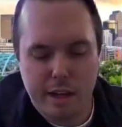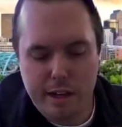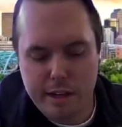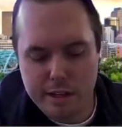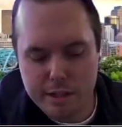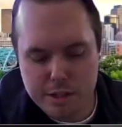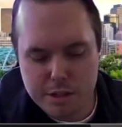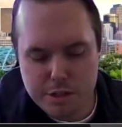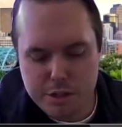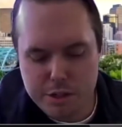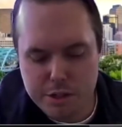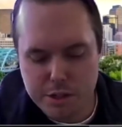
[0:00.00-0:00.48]

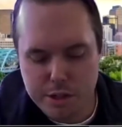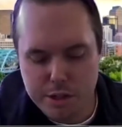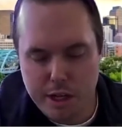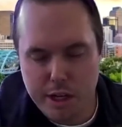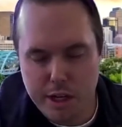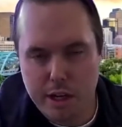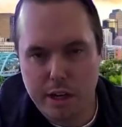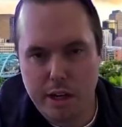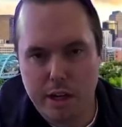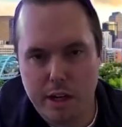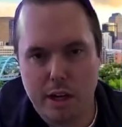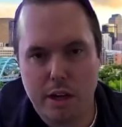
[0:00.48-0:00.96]

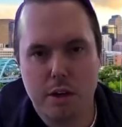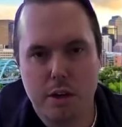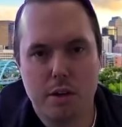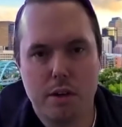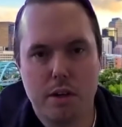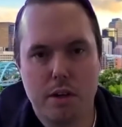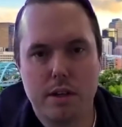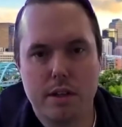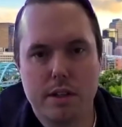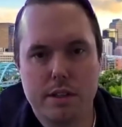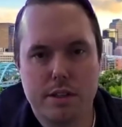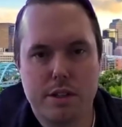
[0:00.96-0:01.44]
industry
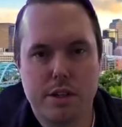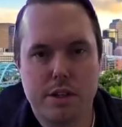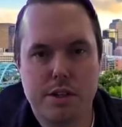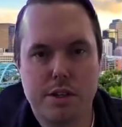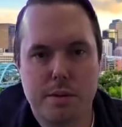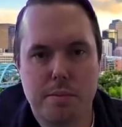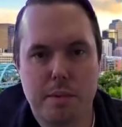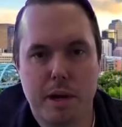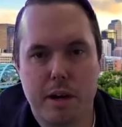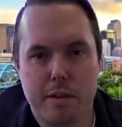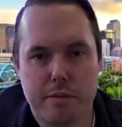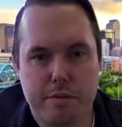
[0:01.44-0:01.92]
just
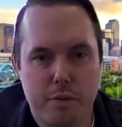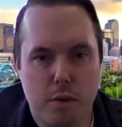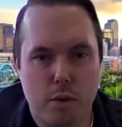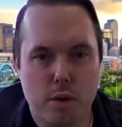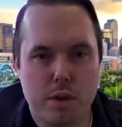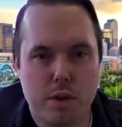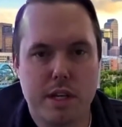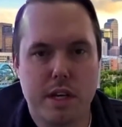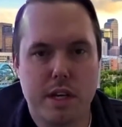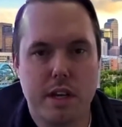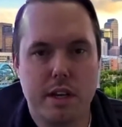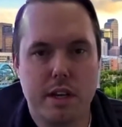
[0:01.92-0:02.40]
about
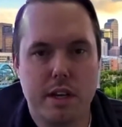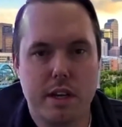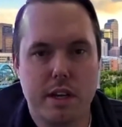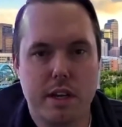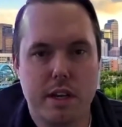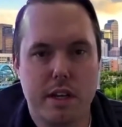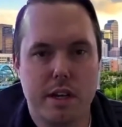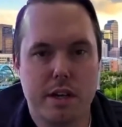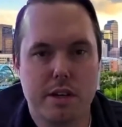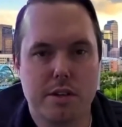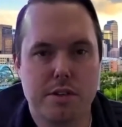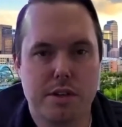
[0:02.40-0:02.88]
14
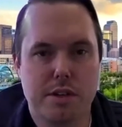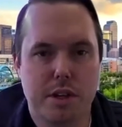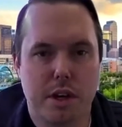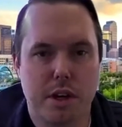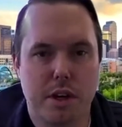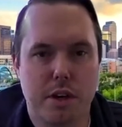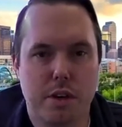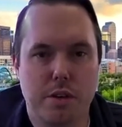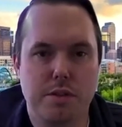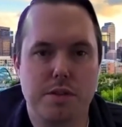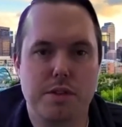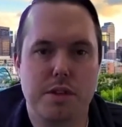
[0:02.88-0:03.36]
years
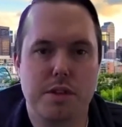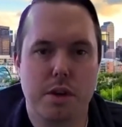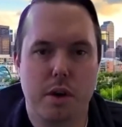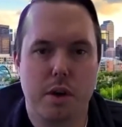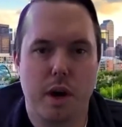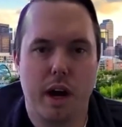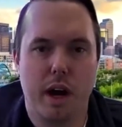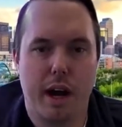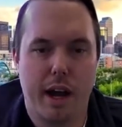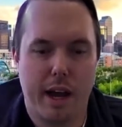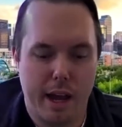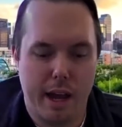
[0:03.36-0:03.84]
ago, so
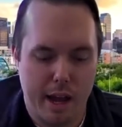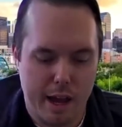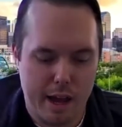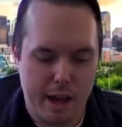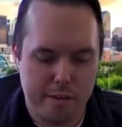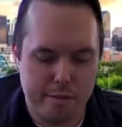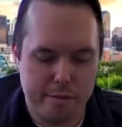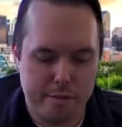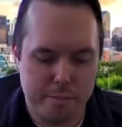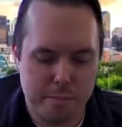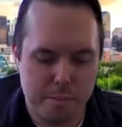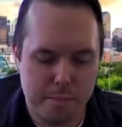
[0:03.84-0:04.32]
I
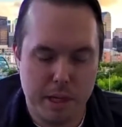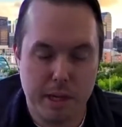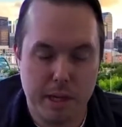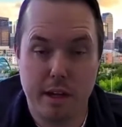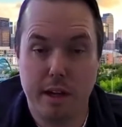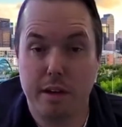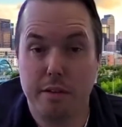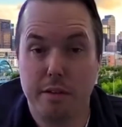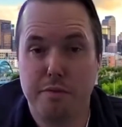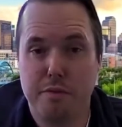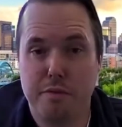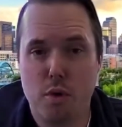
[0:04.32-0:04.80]
have
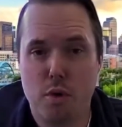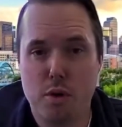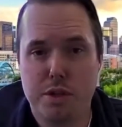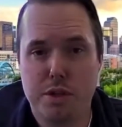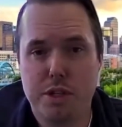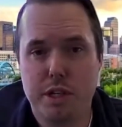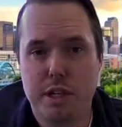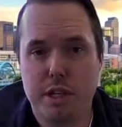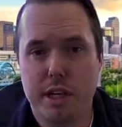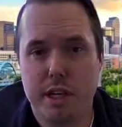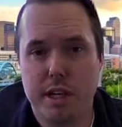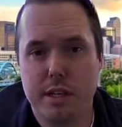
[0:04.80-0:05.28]
been
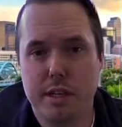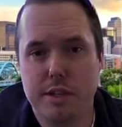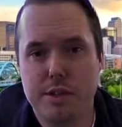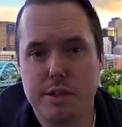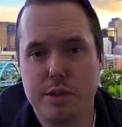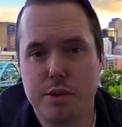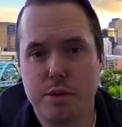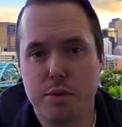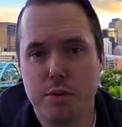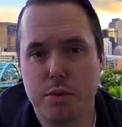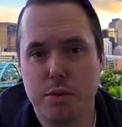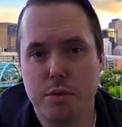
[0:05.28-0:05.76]
fortunate
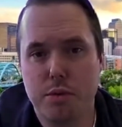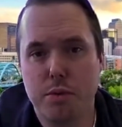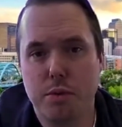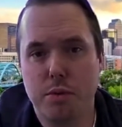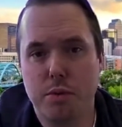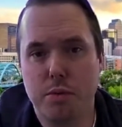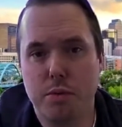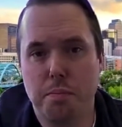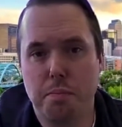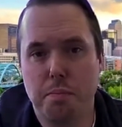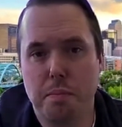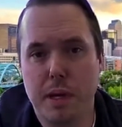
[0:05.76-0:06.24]

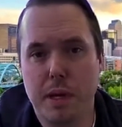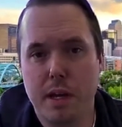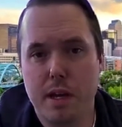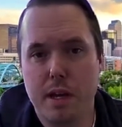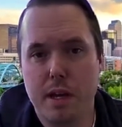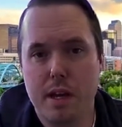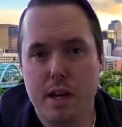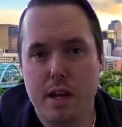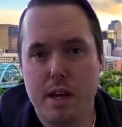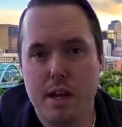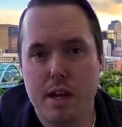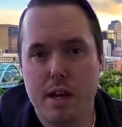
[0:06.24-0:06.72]
to
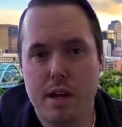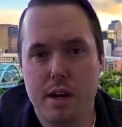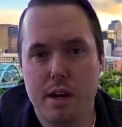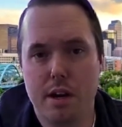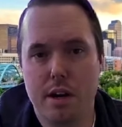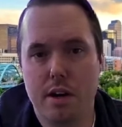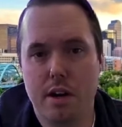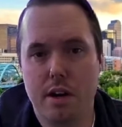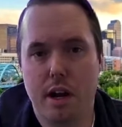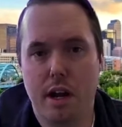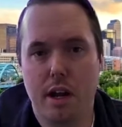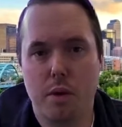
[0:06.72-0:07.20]
be
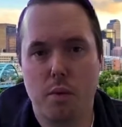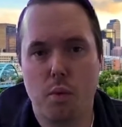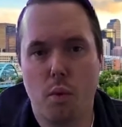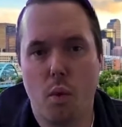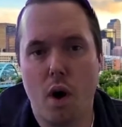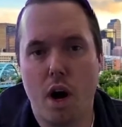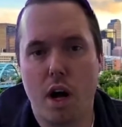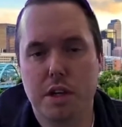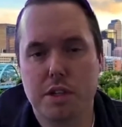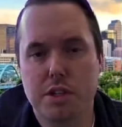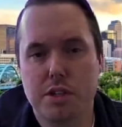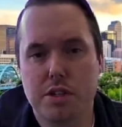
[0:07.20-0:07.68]
here and
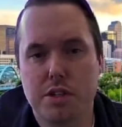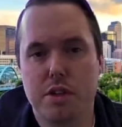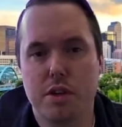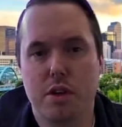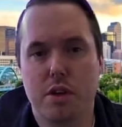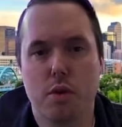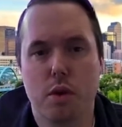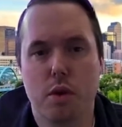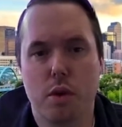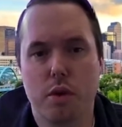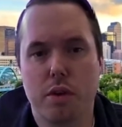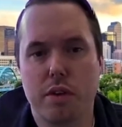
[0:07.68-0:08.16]
watch the
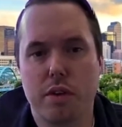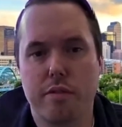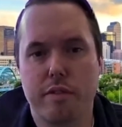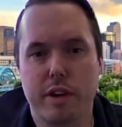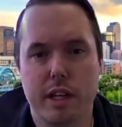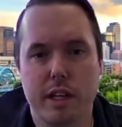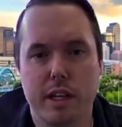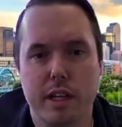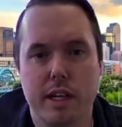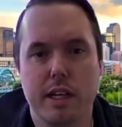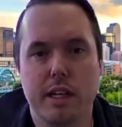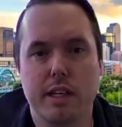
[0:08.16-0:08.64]
growth of
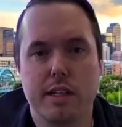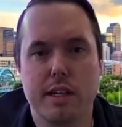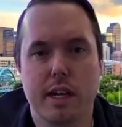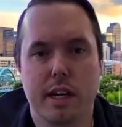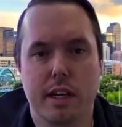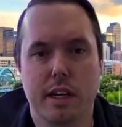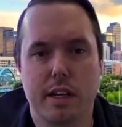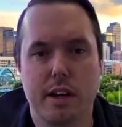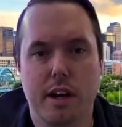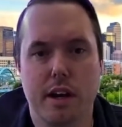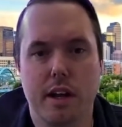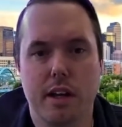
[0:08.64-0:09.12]
LED
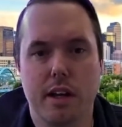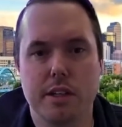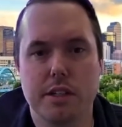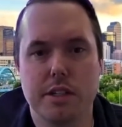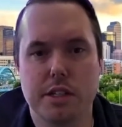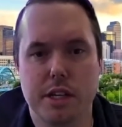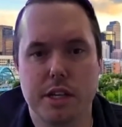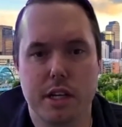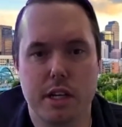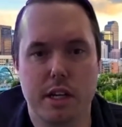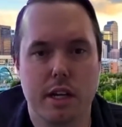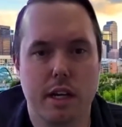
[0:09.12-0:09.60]

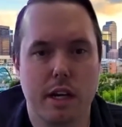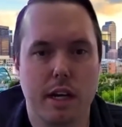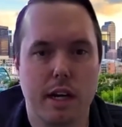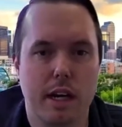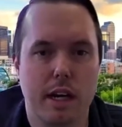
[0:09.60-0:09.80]
technology.